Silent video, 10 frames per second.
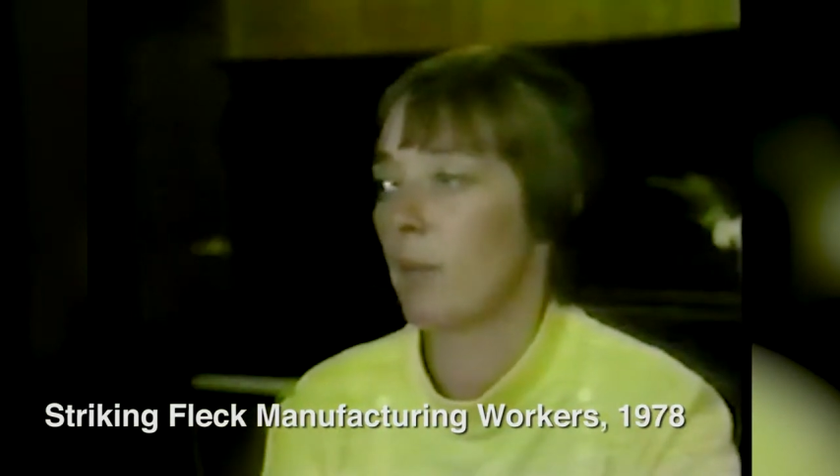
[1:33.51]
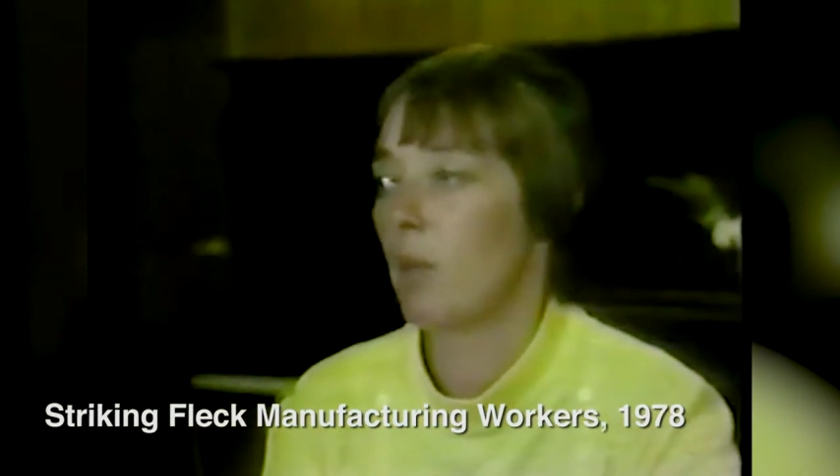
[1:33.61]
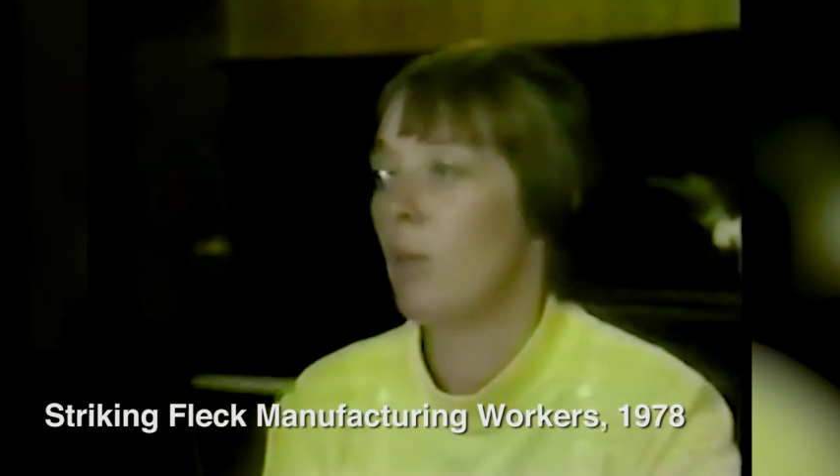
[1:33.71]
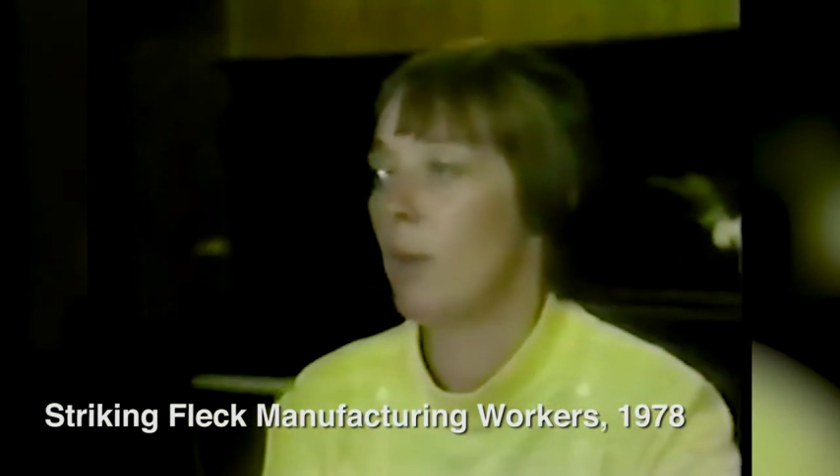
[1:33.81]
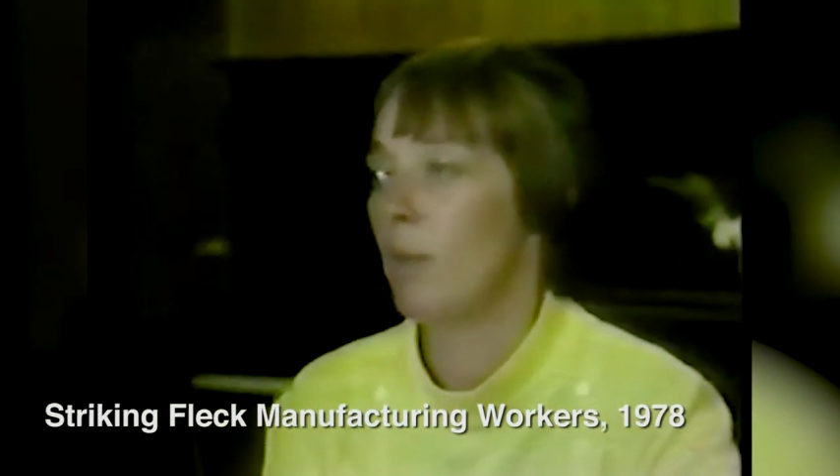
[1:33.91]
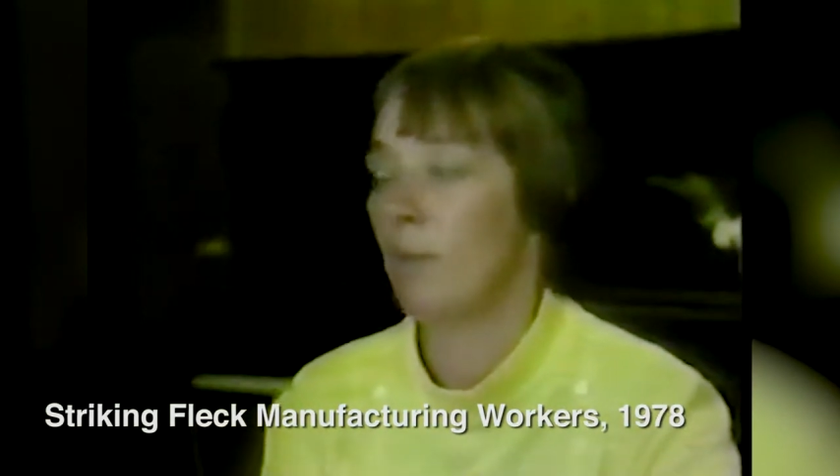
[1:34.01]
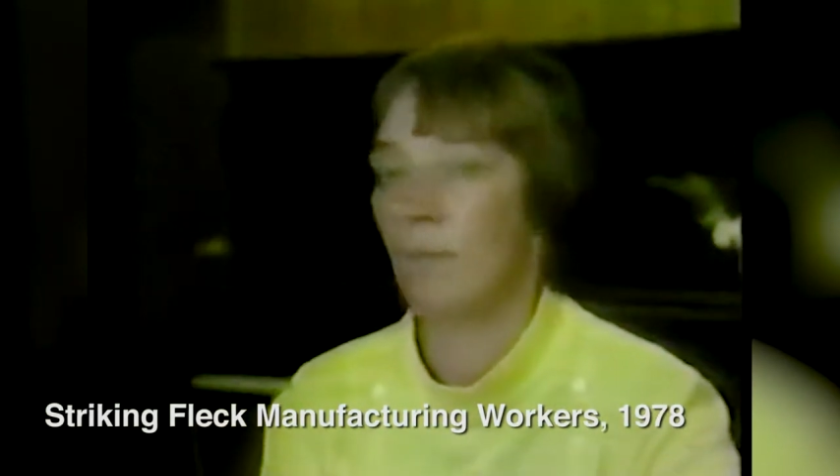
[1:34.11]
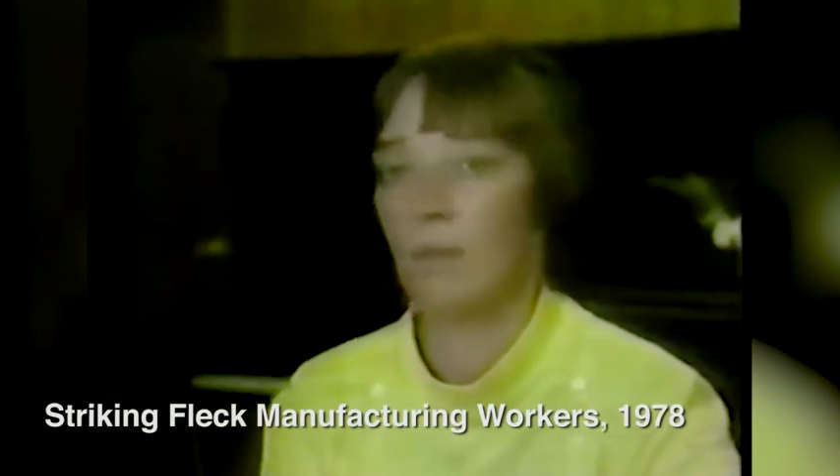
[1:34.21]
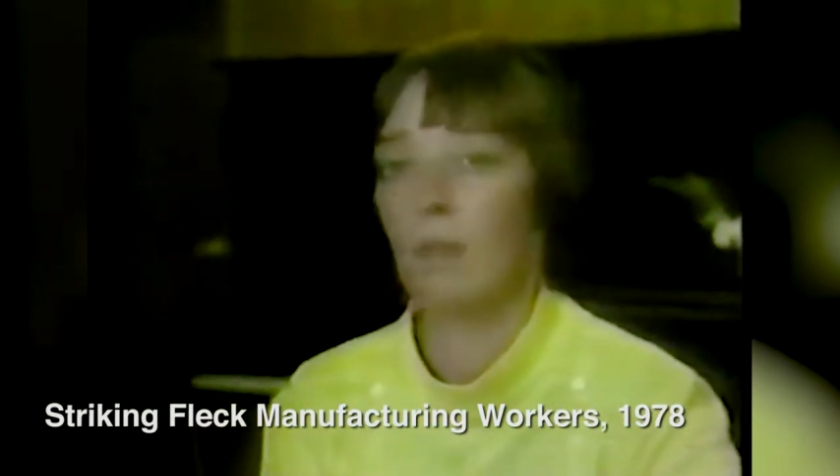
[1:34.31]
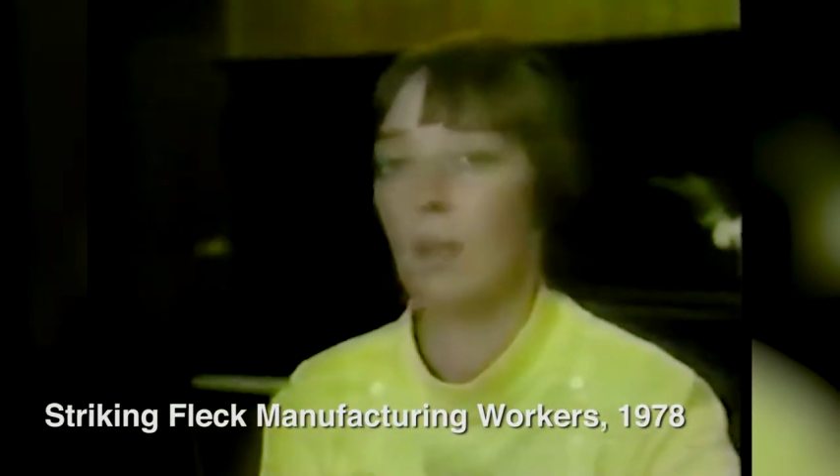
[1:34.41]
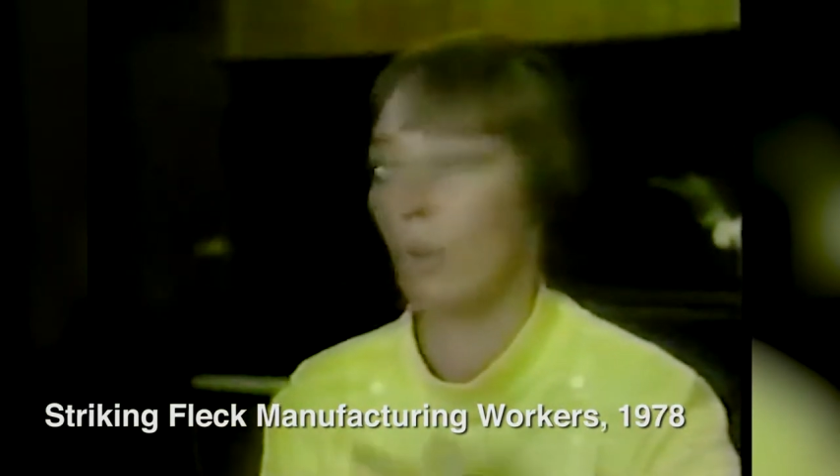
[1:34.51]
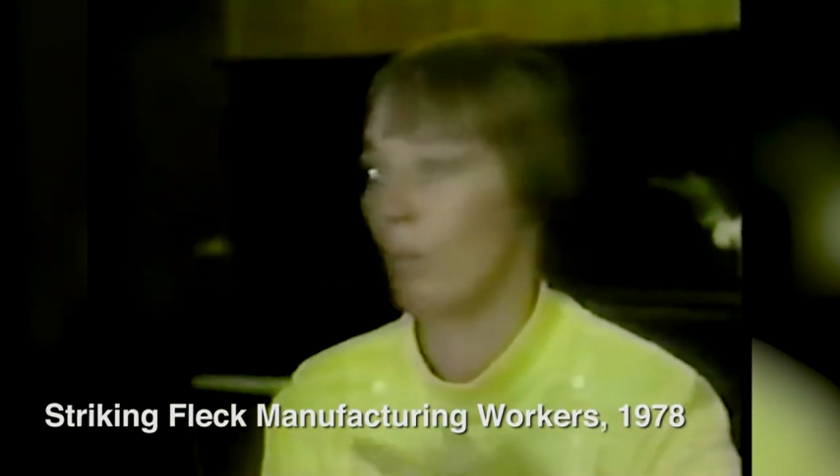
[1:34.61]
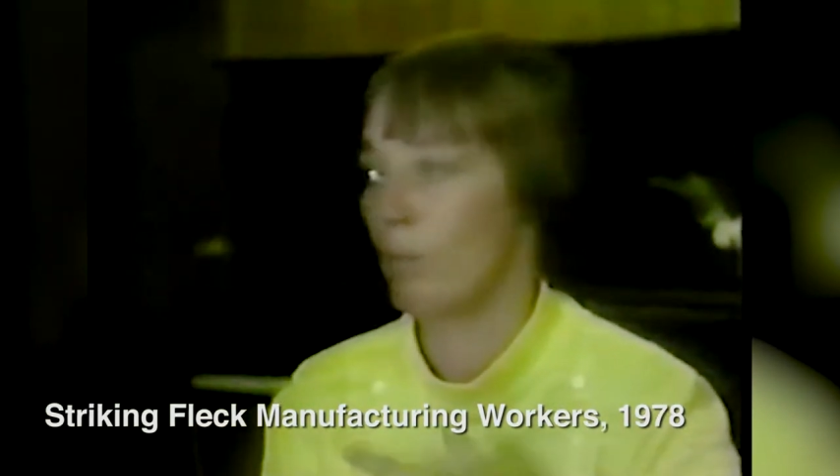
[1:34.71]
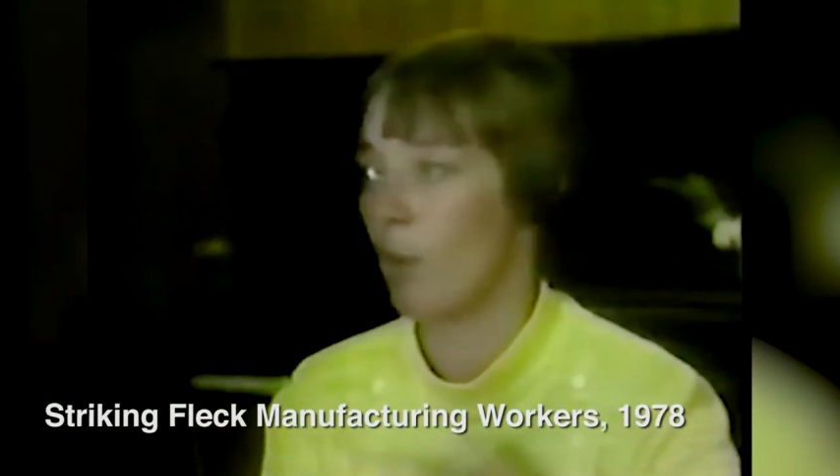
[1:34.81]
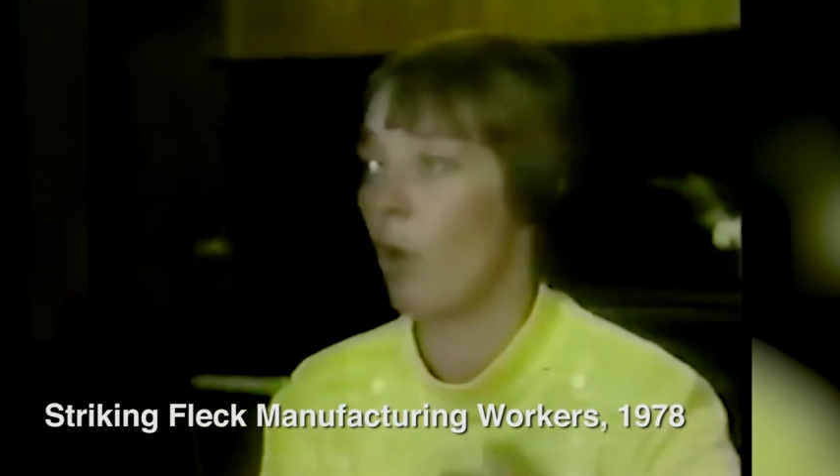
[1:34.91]
You might be, you know,
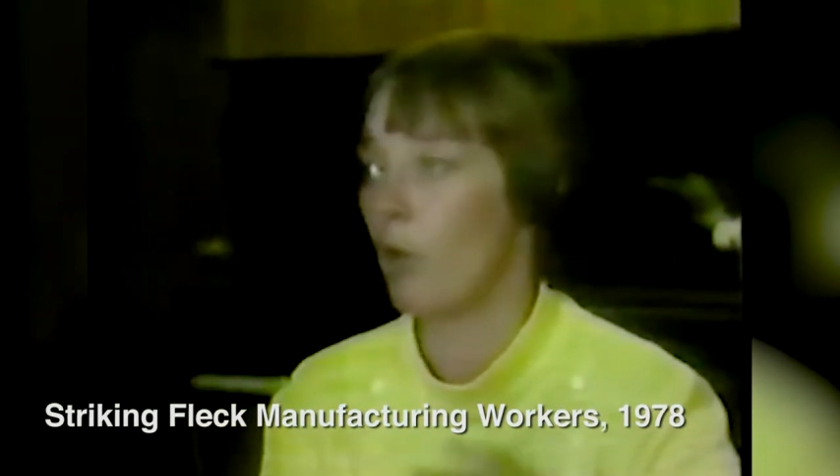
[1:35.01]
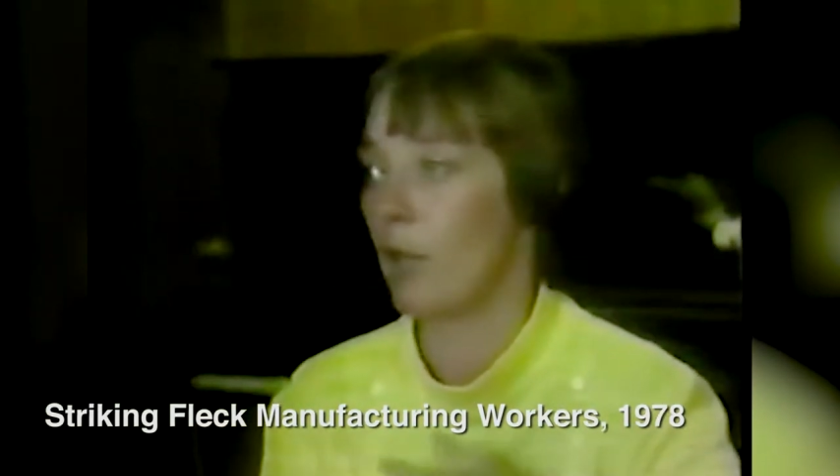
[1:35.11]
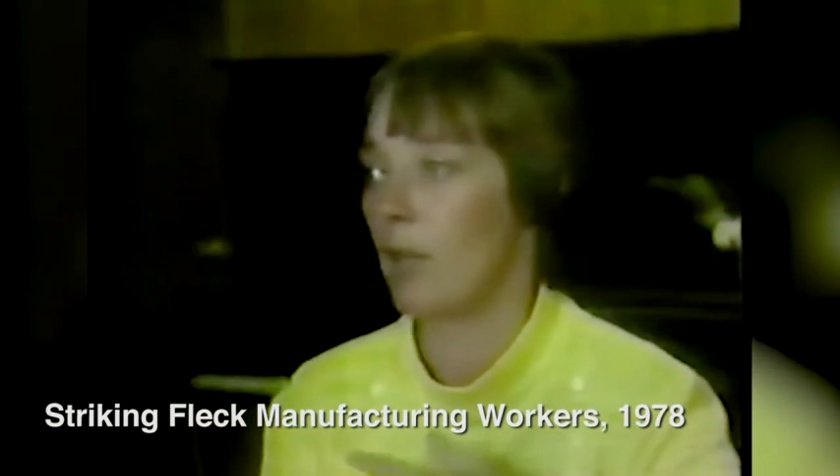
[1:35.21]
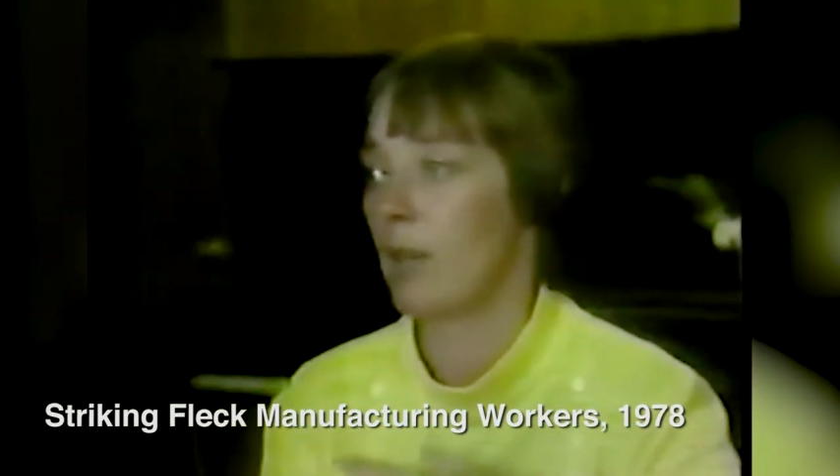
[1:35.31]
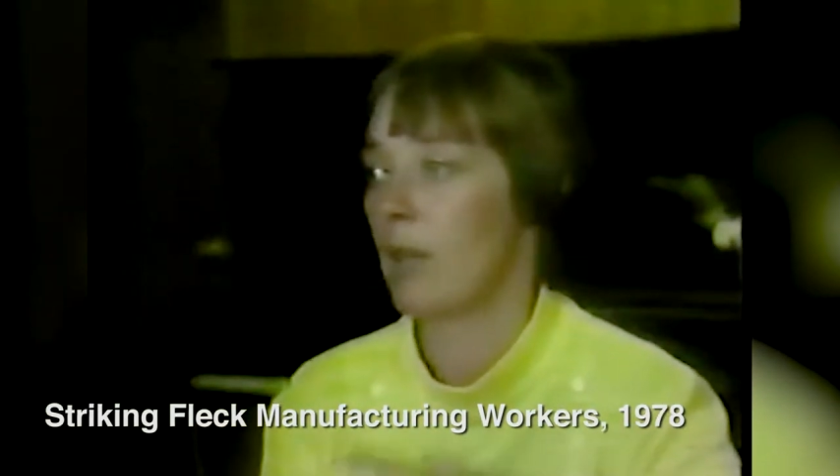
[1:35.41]
mouthy,